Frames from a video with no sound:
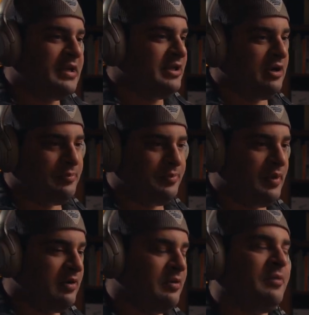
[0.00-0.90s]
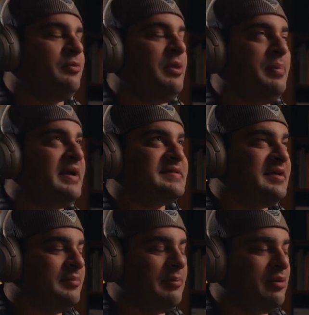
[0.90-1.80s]
the biggest
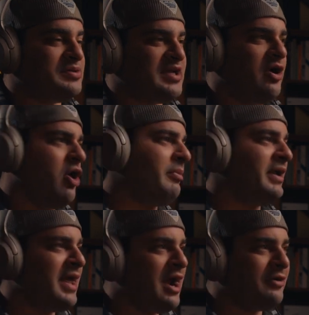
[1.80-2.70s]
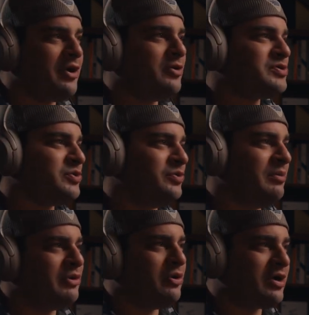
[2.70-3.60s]
thing people always say, oh, I'm going to get out and go to school, I'm
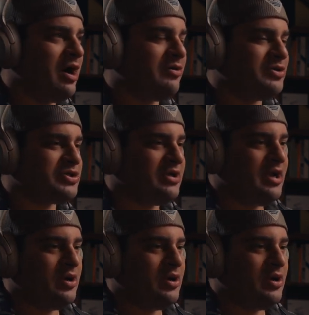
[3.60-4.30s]
going to go to college.